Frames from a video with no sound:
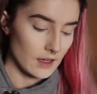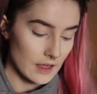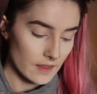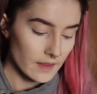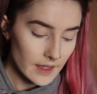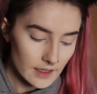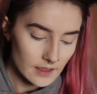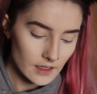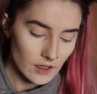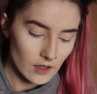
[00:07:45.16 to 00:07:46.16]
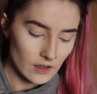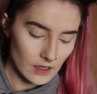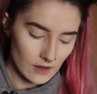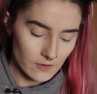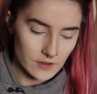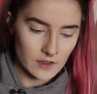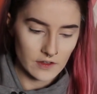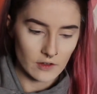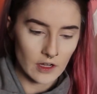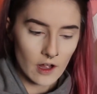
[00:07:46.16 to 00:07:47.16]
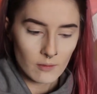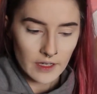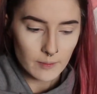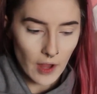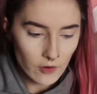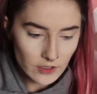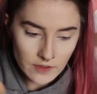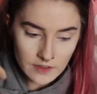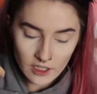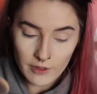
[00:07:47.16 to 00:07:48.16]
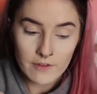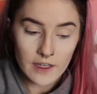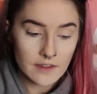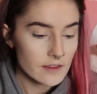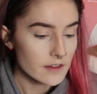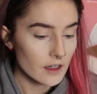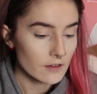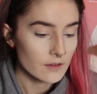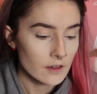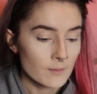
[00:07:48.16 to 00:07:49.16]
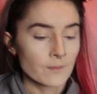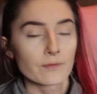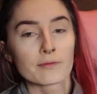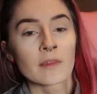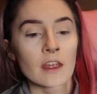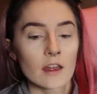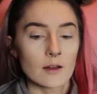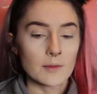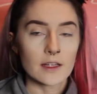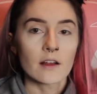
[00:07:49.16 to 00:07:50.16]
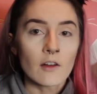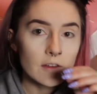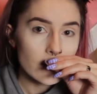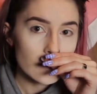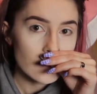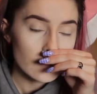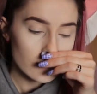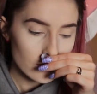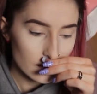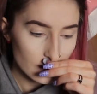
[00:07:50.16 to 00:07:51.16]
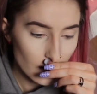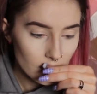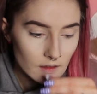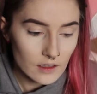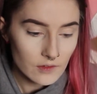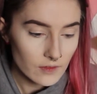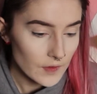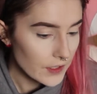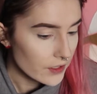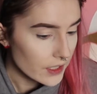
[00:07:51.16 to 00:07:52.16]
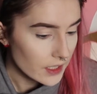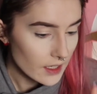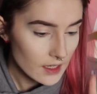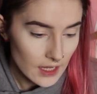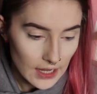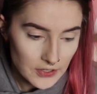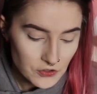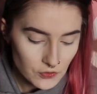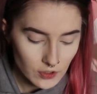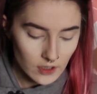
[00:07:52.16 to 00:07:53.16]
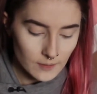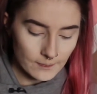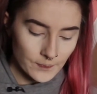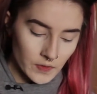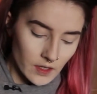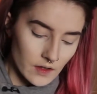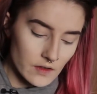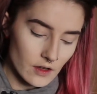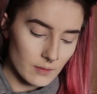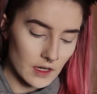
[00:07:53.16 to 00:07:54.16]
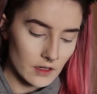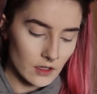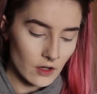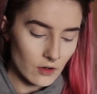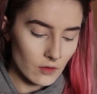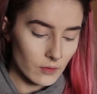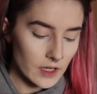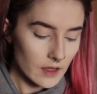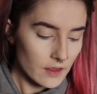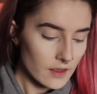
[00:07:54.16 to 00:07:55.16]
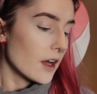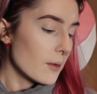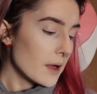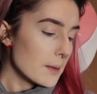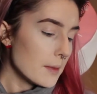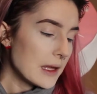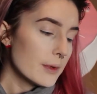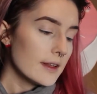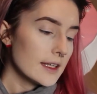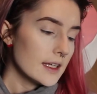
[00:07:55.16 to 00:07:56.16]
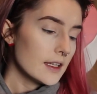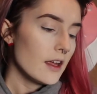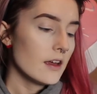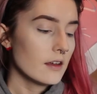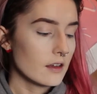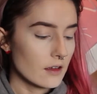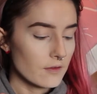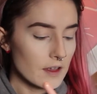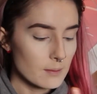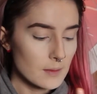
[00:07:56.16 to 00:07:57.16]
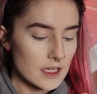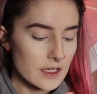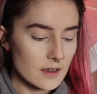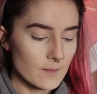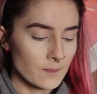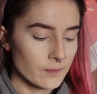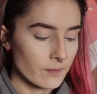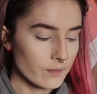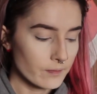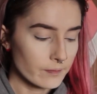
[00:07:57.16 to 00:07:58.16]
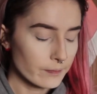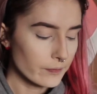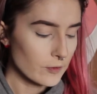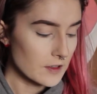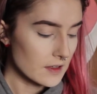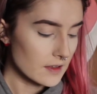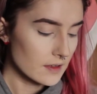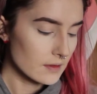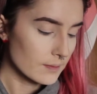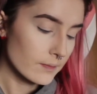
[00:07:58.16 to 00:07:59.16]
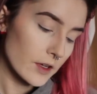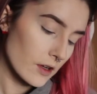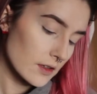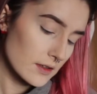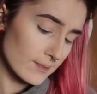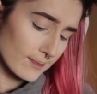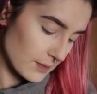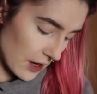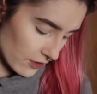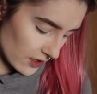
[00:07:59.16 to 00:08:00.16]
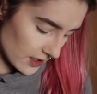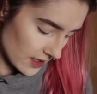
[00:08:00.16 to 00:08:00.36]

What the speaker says: And then after, so all my powders still my face and stuff, but obviously this does not look very natural. So I'm gonna go with, got my Maybelline Fit Me, what is this called? Powder, I